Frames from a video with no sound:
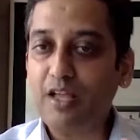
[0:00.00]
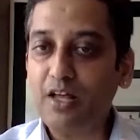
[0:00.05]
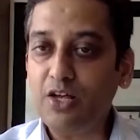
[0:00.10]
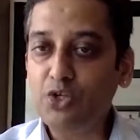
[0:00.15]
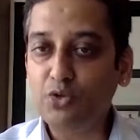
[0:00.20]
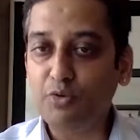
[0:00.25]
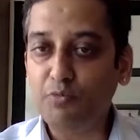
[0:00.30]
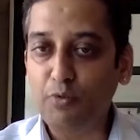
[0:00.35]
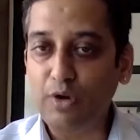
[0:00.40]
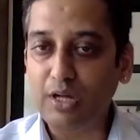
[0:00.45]

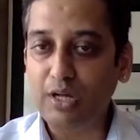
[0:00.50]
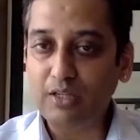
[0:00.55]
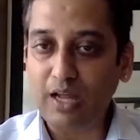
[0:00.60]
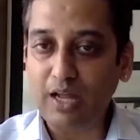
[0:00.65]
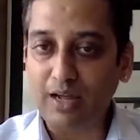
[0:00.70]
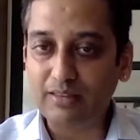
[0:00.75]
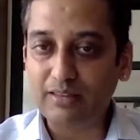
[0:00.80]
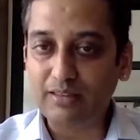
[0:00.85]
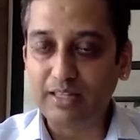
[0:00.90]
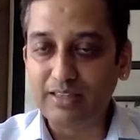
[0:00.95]
So
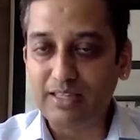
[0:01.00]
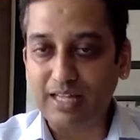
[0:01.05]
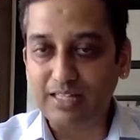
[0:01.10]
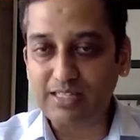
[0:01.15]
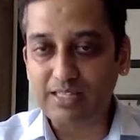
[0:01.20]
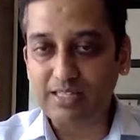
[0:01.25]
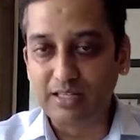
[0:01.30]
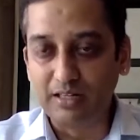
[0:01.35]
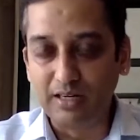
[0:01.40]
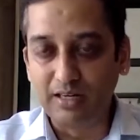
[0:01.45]
I think that's
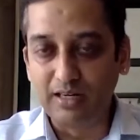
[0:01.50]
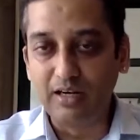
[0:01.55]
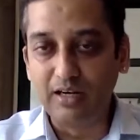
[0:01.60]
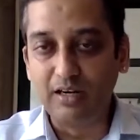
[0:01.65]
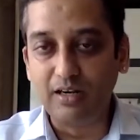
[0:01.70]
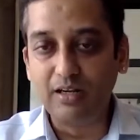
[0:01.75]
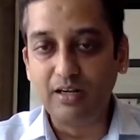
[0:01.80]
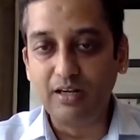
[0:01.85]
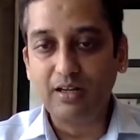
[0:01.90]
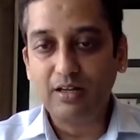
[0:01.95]
the
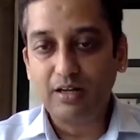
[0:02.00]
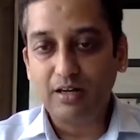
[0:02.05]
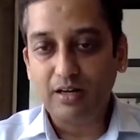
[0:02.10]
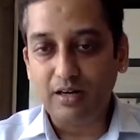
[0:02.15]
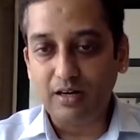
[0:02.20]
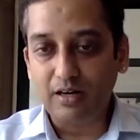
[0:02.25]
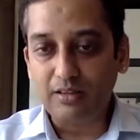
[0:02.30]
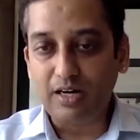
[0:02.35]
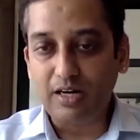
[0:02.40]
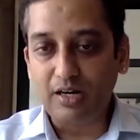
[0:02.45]
hurdle
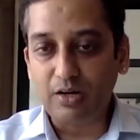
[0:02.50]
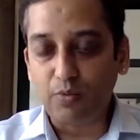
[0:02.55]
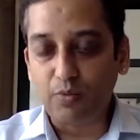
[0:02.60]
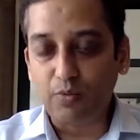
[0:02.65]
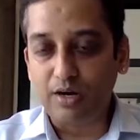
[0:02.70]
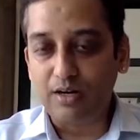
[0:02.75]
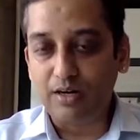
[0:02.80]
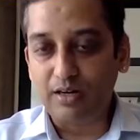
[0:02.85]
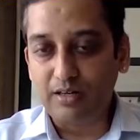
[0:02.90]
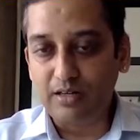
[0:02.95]
that
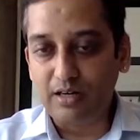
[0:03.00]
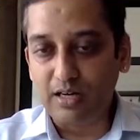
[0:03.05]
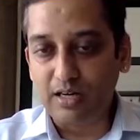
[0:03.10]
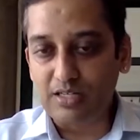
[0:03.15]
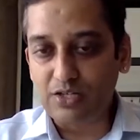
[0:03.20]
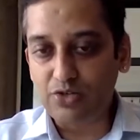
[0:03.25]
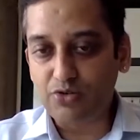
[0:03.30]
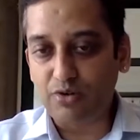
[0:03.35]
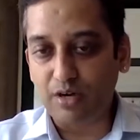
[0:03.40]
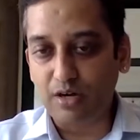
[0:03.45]
one
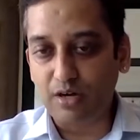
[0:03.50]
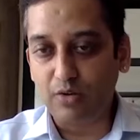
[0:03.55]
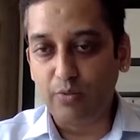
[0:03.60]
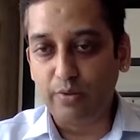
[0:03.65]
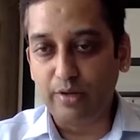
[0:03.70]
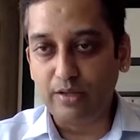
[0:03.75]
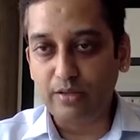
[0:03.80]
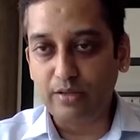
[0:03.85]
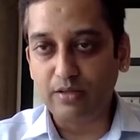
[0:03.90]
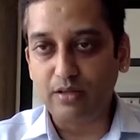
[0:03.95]
does struggle
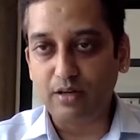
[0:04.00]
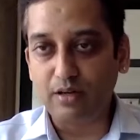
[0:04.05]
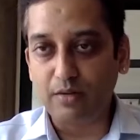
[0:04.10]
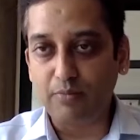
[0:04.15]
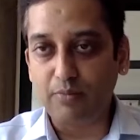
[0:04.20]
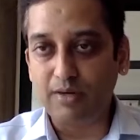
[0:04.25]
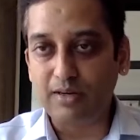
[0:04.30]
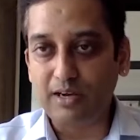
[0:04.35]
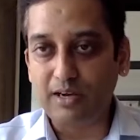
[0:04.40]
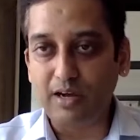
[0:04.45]
with,
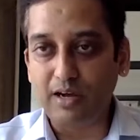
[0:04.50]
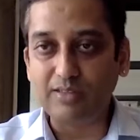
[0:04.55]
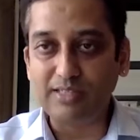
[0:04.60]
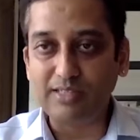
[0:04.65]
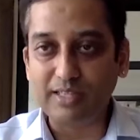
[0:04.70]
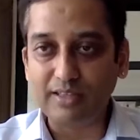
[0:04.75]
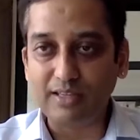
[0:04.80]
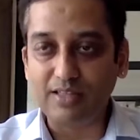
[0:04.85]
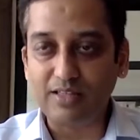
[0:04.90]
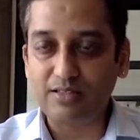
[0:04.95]
but
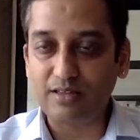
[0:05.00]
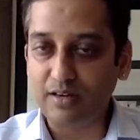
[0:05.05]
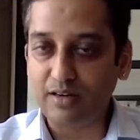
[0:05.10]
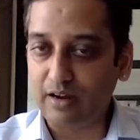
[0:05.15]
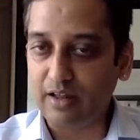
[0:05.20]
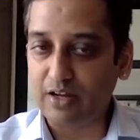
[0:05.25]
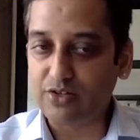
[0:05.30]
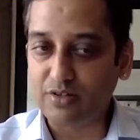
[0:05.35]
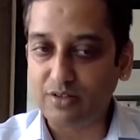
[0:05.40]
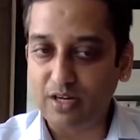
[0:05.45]
largely that's the
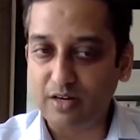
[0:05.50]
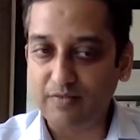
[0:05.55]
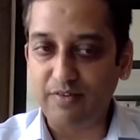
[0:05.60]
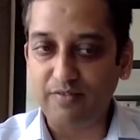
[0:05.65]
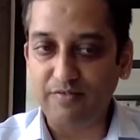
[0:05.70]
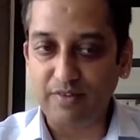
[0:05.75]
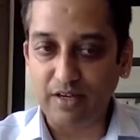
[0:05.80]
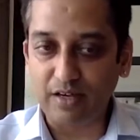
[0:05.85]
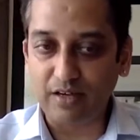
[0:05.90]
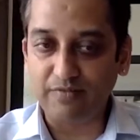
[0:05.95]
direction that
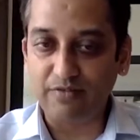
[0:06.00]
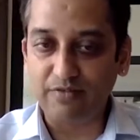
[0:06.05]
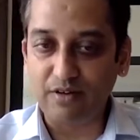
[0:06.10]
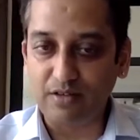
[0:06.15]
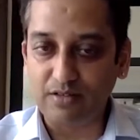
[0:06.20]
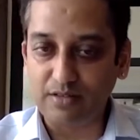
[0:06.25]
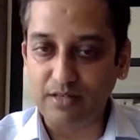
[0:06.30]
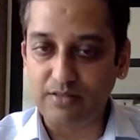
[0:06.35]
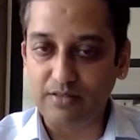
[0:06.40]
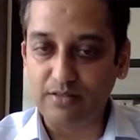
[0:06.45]
we've taken for
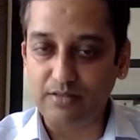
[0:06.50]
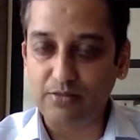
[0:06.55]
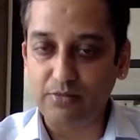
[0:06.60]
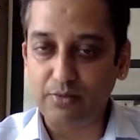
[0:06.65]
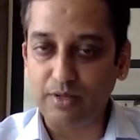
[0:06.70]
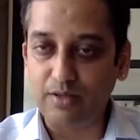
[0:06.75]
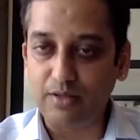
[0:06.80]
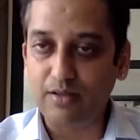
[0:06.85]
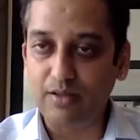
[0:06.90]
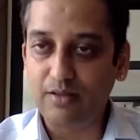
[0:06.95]
ourselves as well.